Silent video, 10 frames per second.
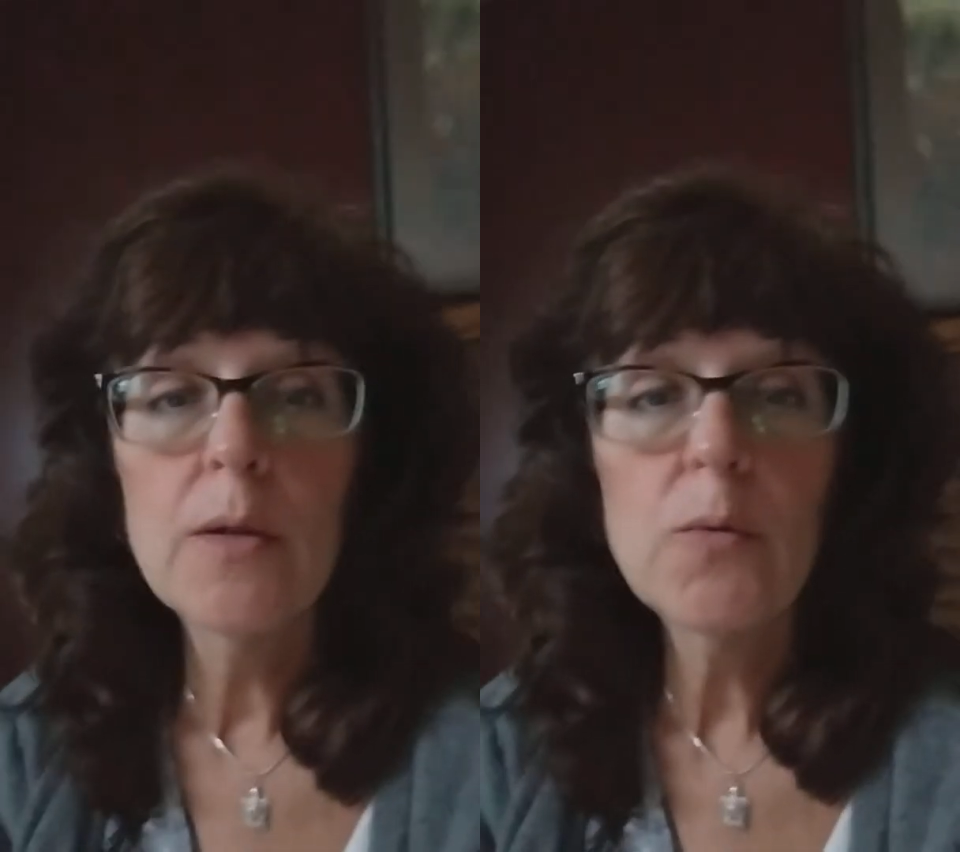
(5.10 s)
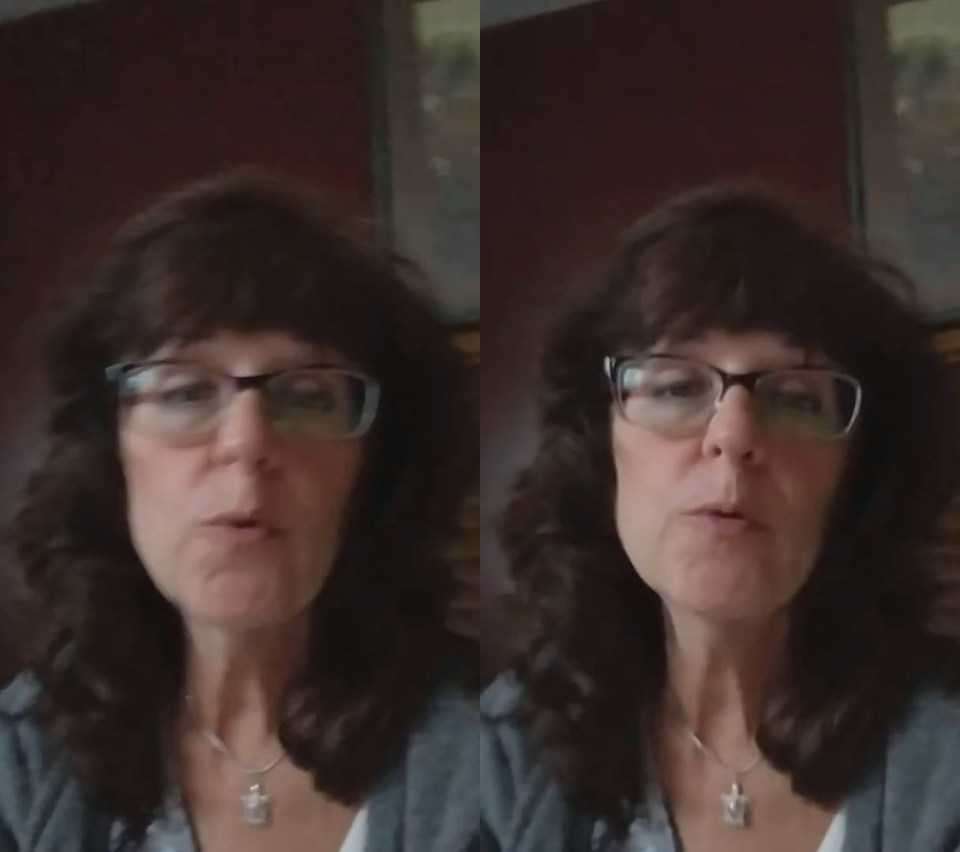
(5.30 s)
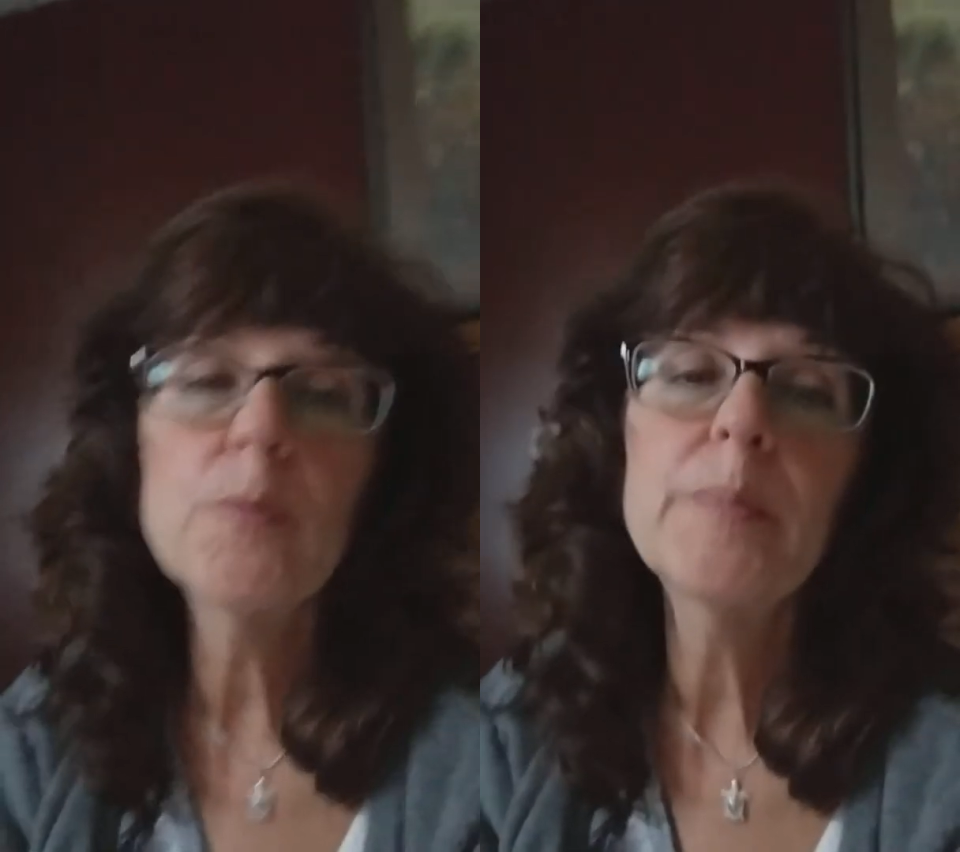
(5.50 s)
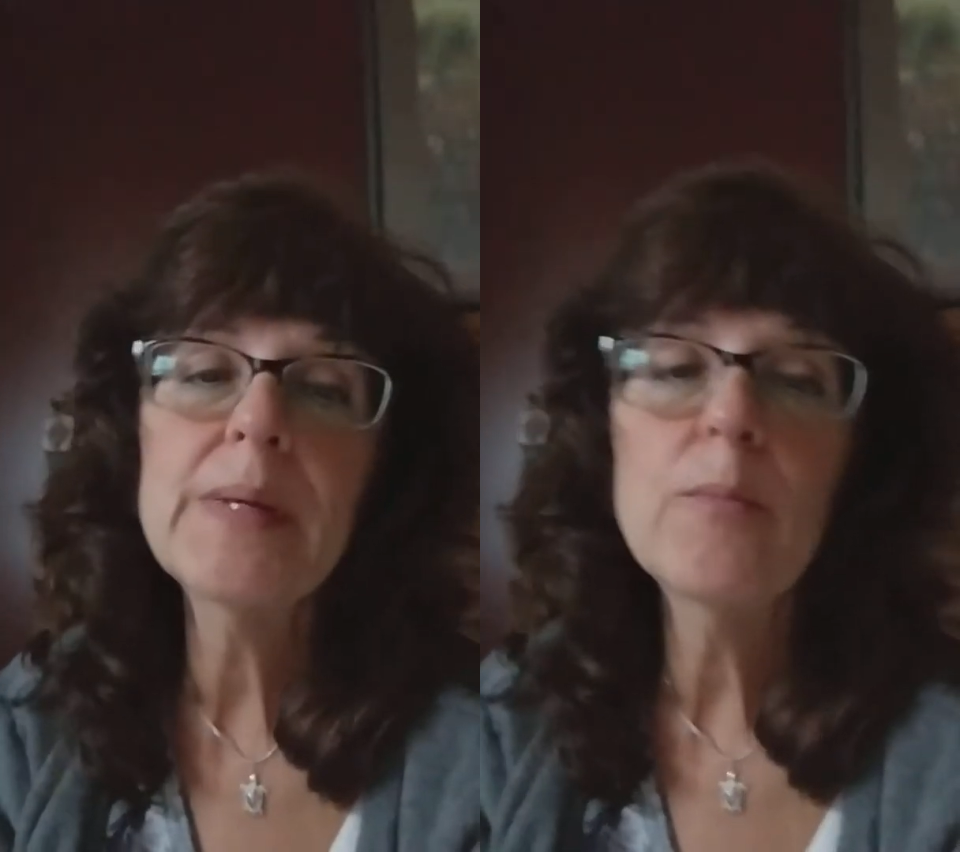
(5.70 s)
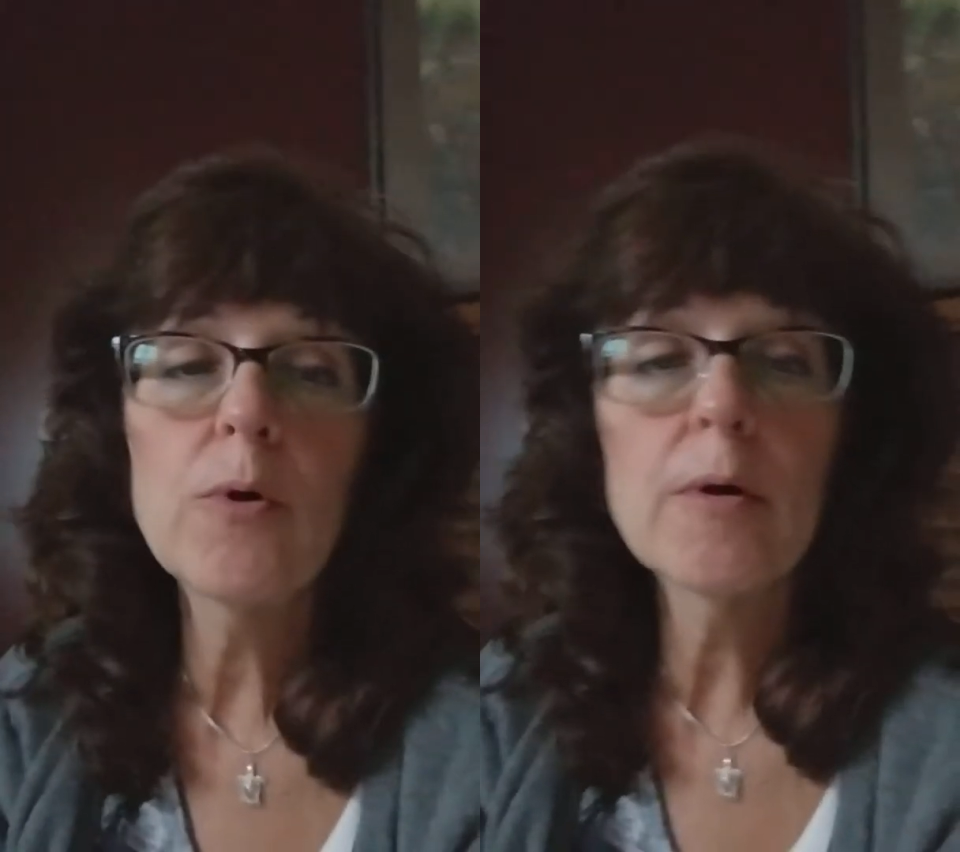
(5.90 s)
The word would
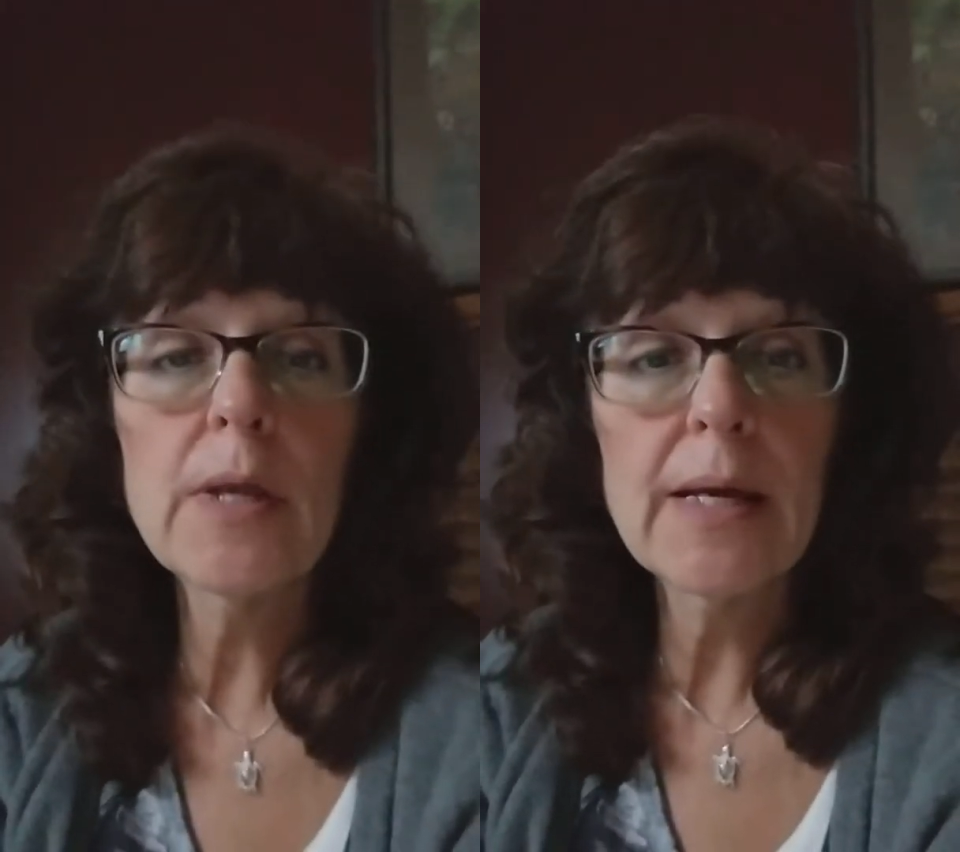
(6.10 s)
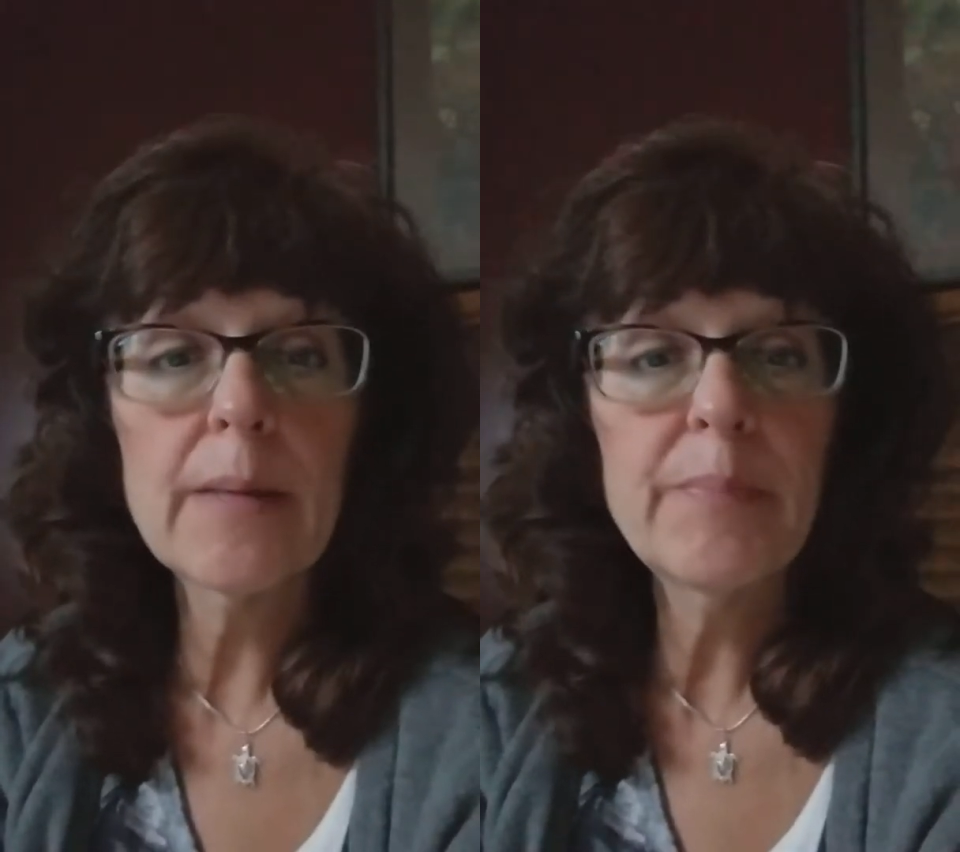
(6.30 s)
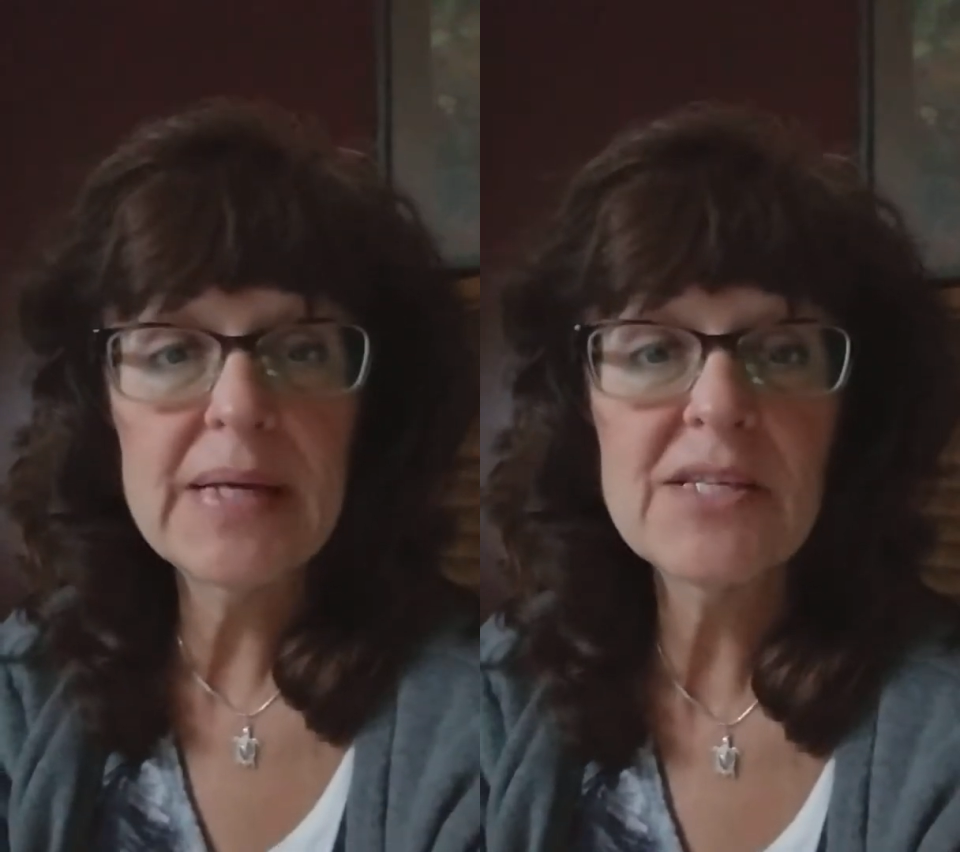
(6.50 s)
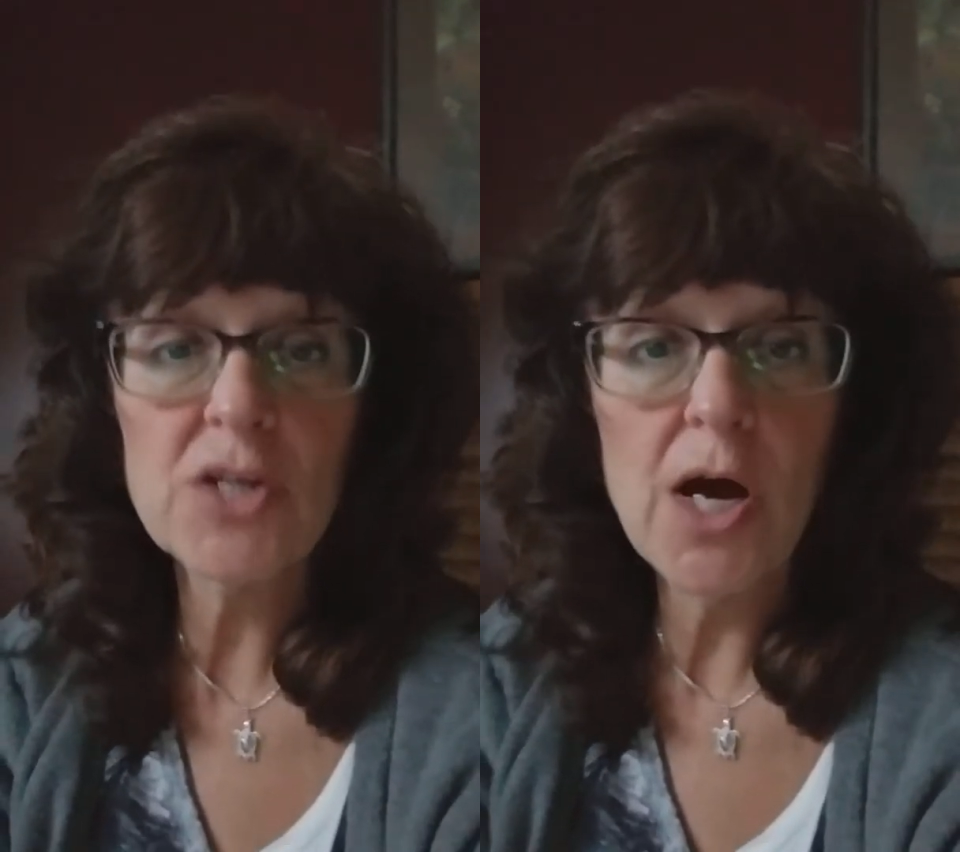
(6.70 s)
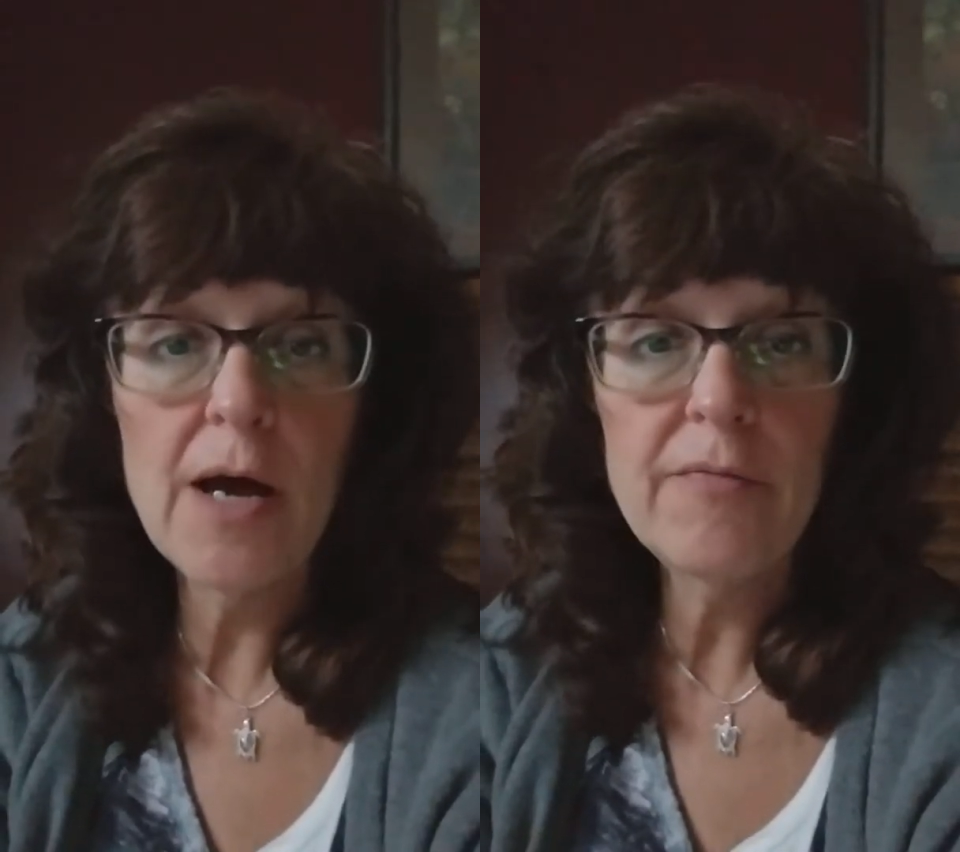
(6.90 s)
be more like pissed
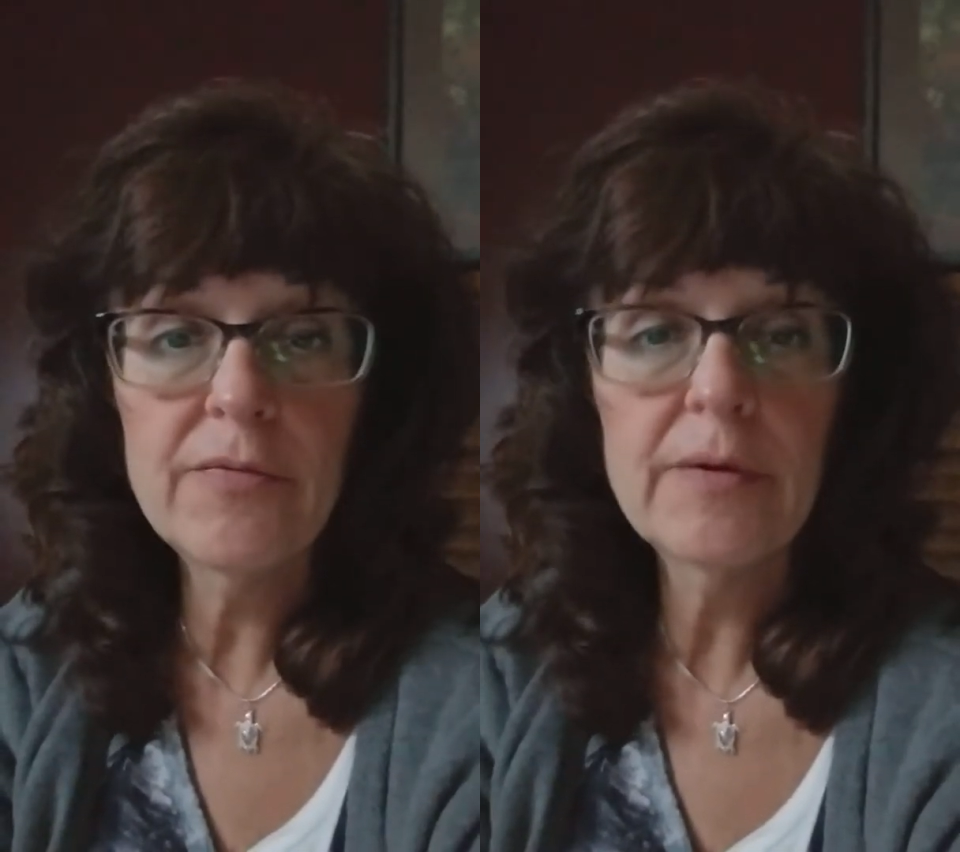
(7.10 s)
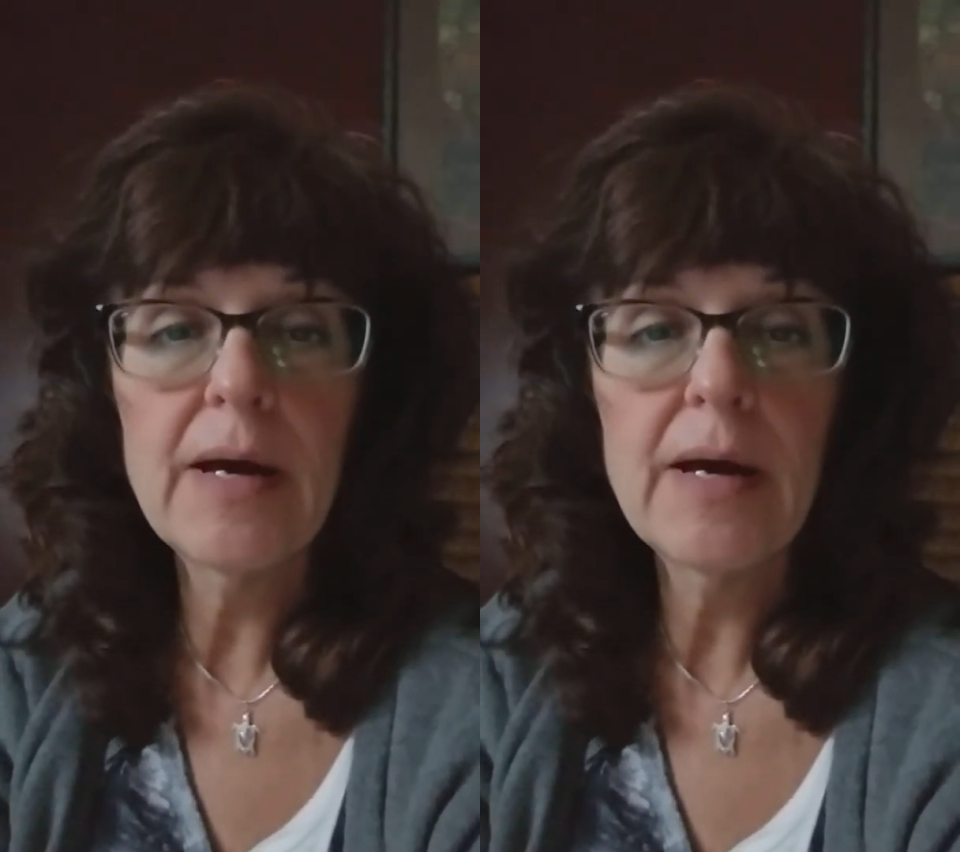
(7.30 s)
off.